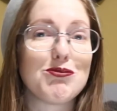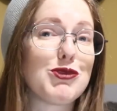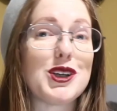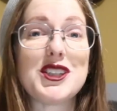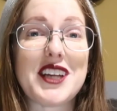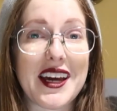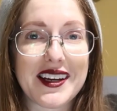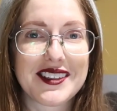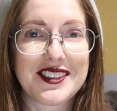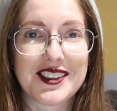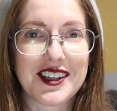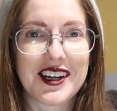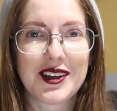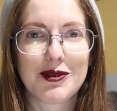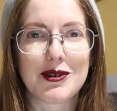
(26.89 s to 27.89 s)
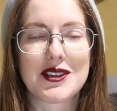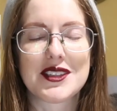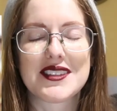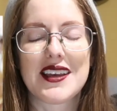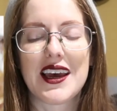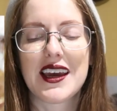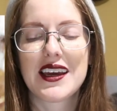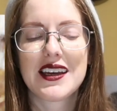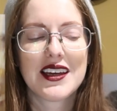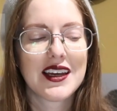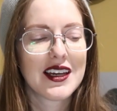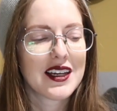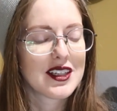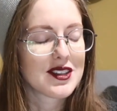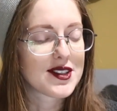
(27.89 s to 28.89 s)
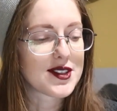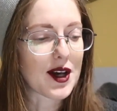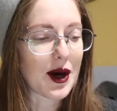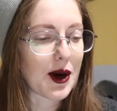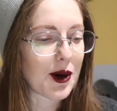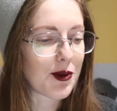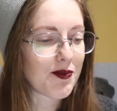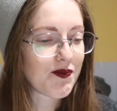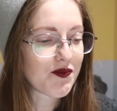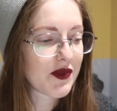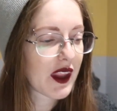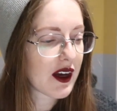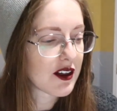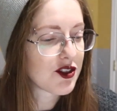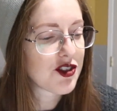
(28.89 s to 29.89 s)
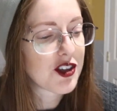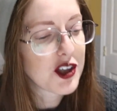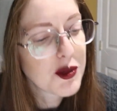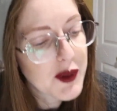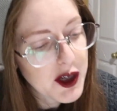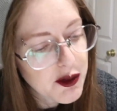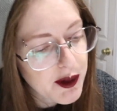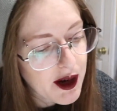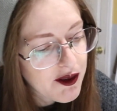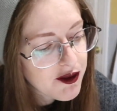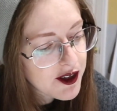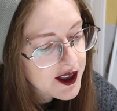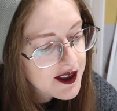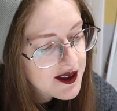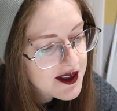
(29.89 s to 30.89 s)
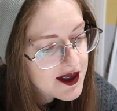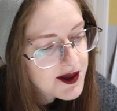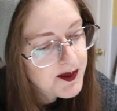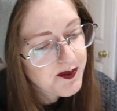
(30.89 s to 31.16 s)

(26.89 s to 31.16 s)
protector, we'll say. So I'll show you my reference.